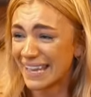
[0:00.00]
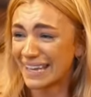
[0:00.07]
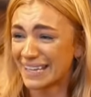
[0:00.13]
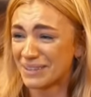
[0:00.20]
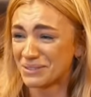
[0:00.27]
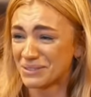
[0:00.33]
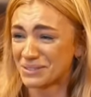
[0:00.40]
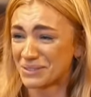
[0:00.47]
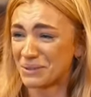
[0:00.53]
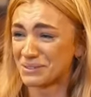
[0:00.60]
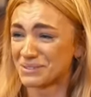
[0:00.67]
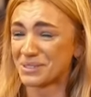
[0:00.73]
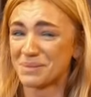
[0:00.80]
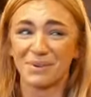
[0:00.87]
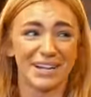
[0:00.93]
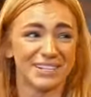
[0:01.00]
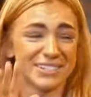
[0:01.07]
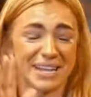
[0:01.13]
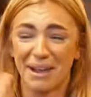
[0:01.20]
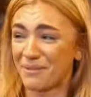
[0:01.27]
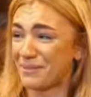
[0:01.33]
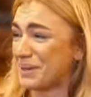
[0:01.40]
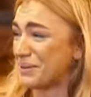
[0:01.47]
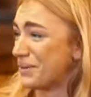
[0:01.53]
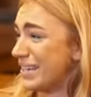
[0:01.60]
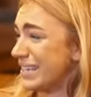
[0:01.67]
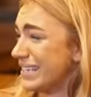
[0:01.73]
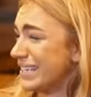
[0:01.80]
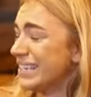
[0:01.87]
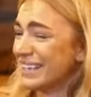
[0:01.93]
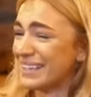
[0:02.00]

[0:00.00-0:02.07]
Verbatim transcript: Thank you so much, everyone.